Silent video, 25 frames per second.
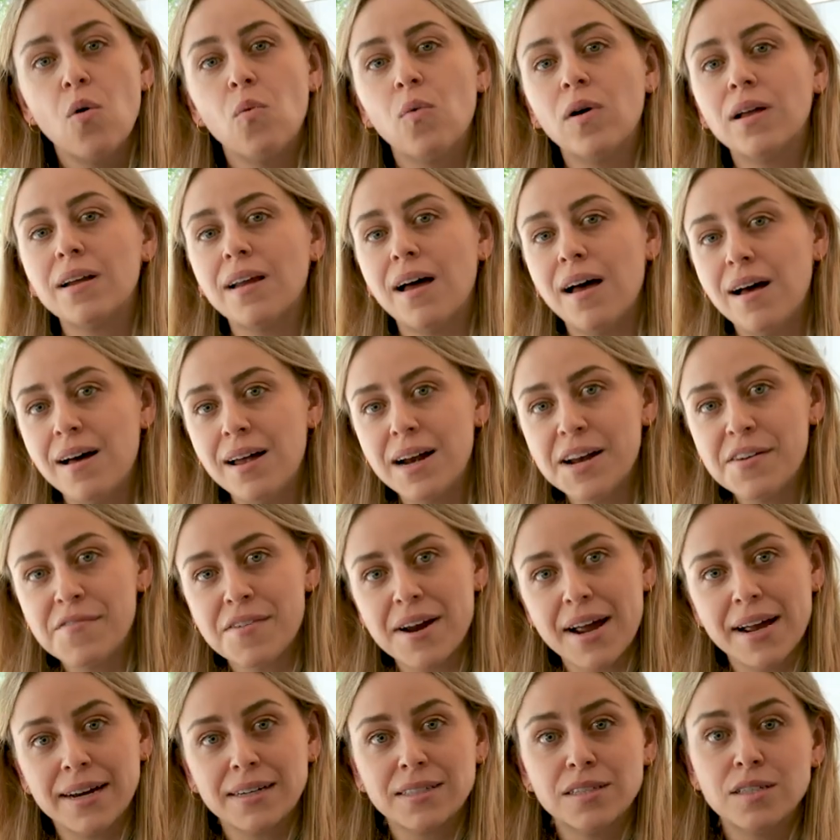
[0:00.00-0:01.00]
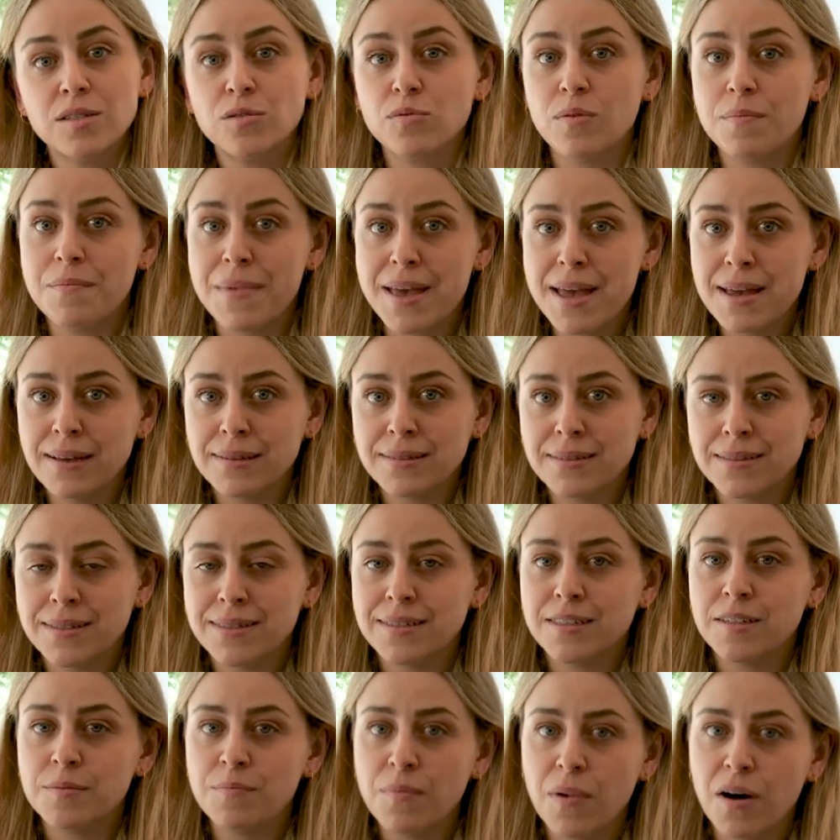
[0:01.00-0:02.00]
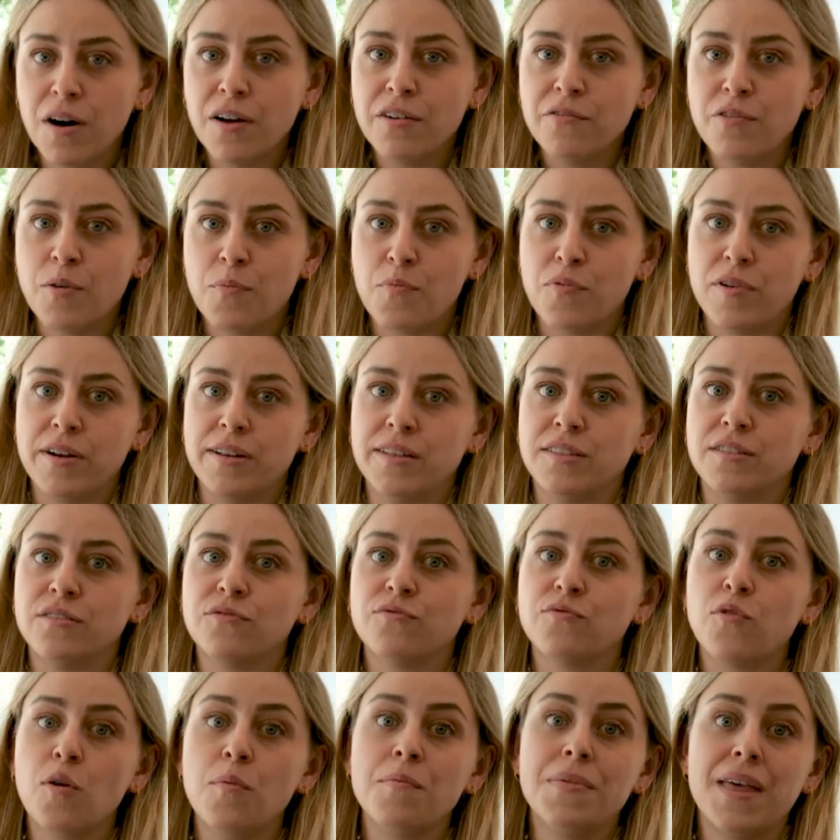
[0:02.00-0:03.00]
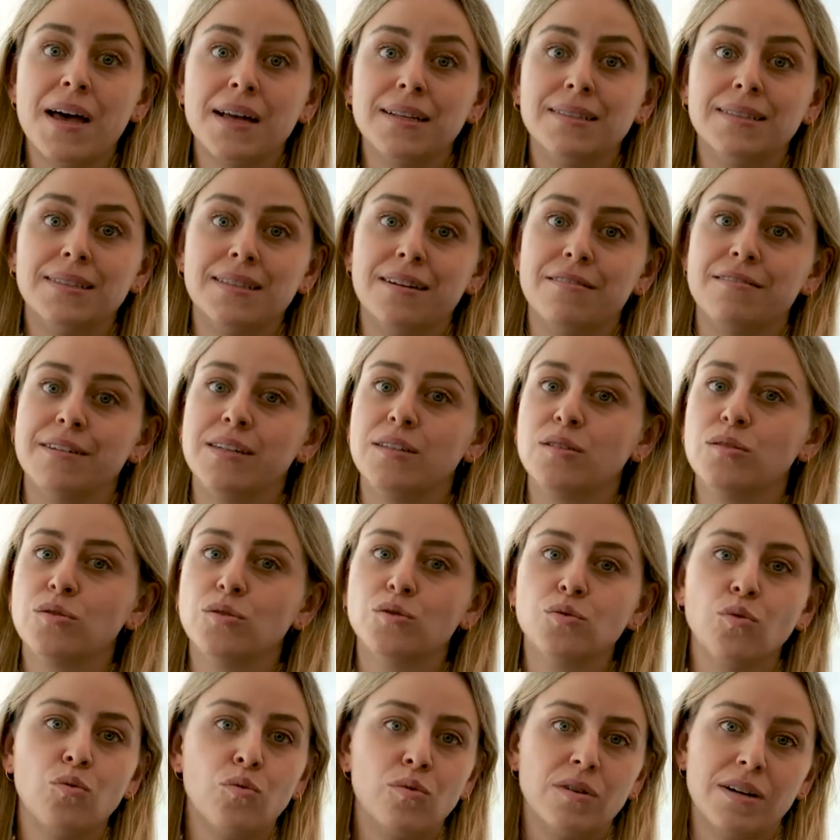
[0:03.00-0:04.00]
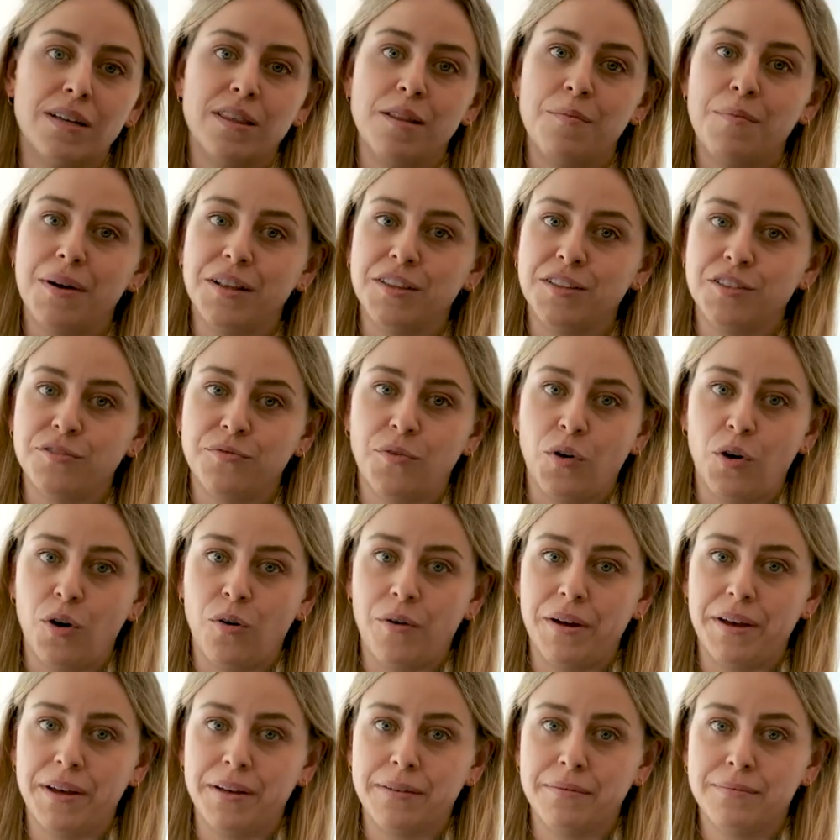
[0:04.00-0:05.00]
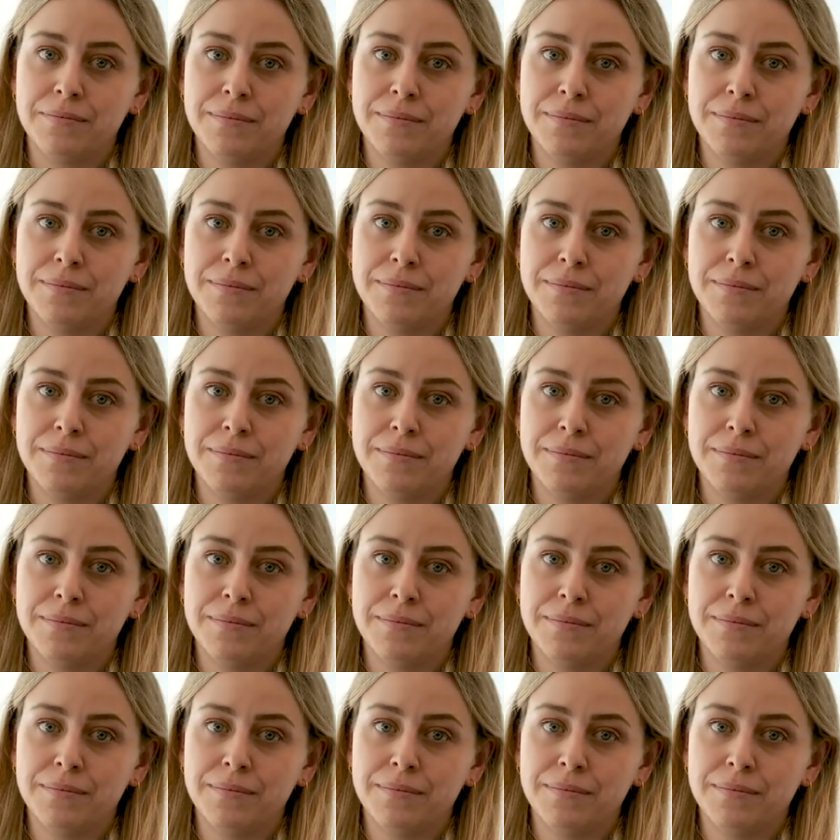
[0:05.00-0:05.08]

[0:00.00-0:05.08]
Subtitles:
While early reactions were mixed, demand for prints from that series soared in the months following.